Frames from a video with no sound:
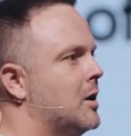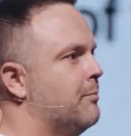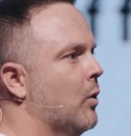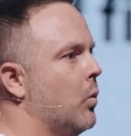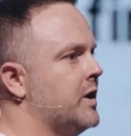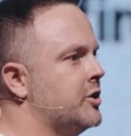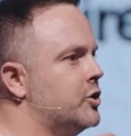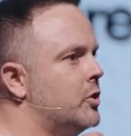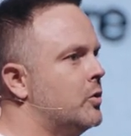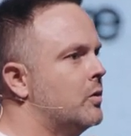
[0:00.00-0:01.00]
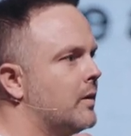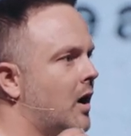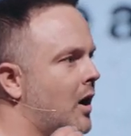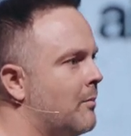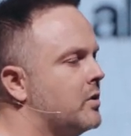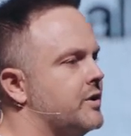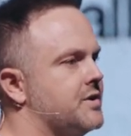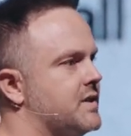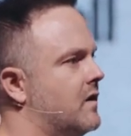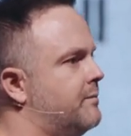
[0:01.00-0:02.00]
but when you humble
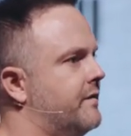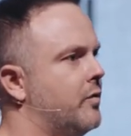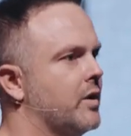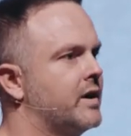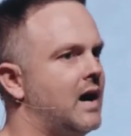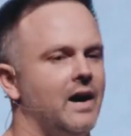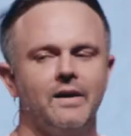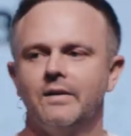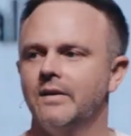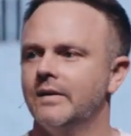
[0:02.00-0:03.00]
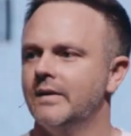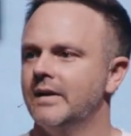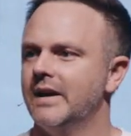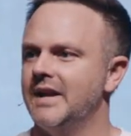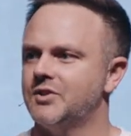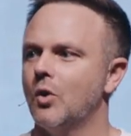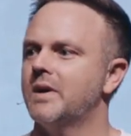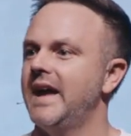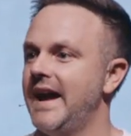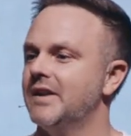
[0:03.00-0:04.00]
yourself before God, it's
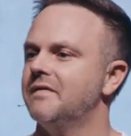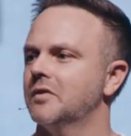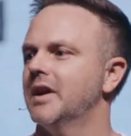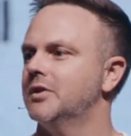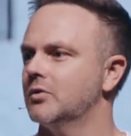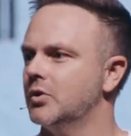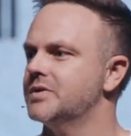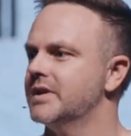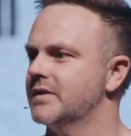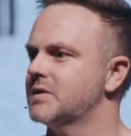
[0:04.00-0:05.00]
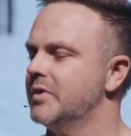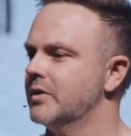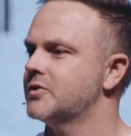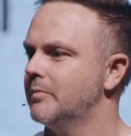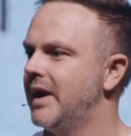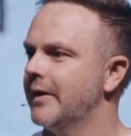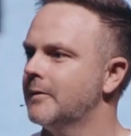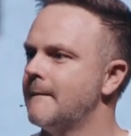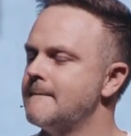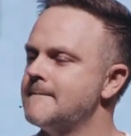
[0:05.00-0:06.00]
okay to feel like you're losing the spiritual battle.
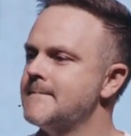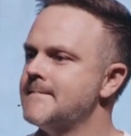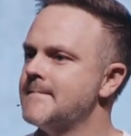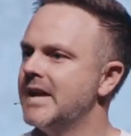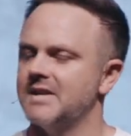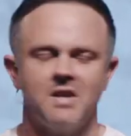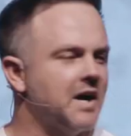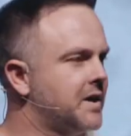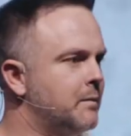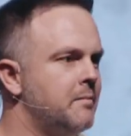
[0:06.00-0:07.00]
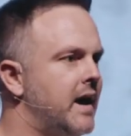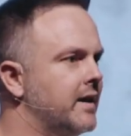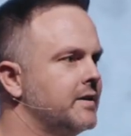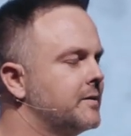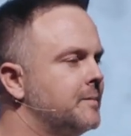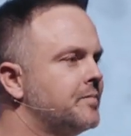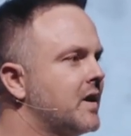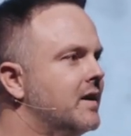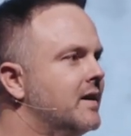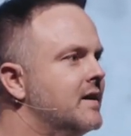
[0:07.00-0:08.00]
He's not going to be mad at you.
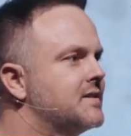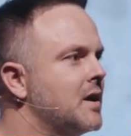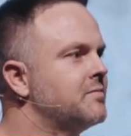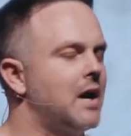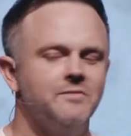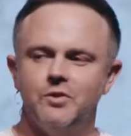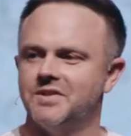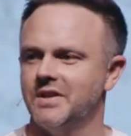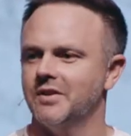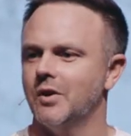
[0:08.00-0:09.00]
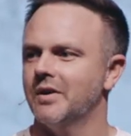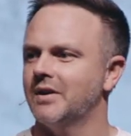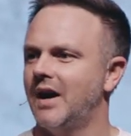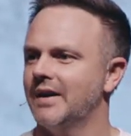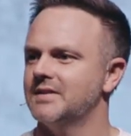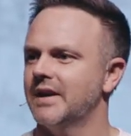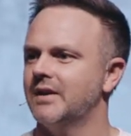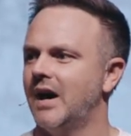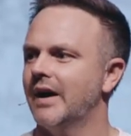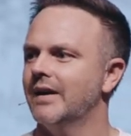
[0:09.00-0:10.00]
Sometimes you just need to go to God and say,
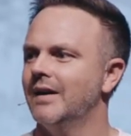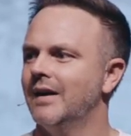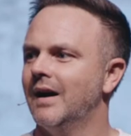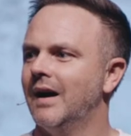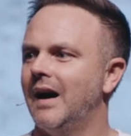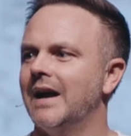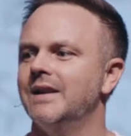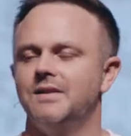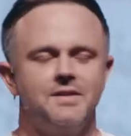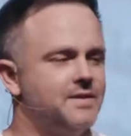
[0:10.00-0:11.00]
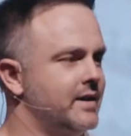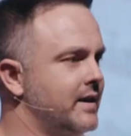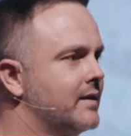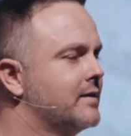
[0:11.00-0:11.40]
God, I need to see.